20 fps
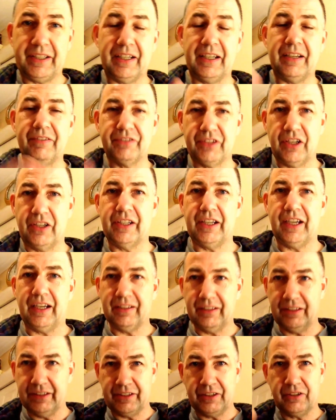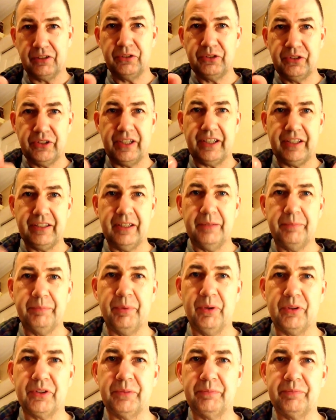and I've done it, I'll include it in the
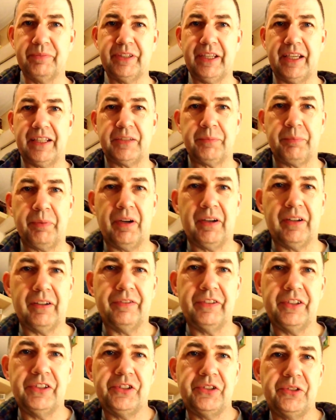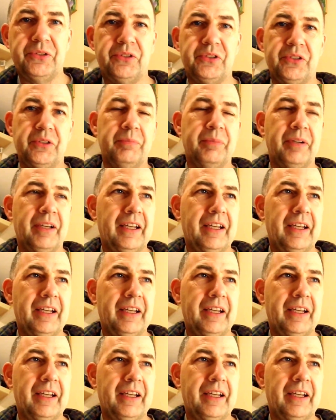bottom text part of this YouTube.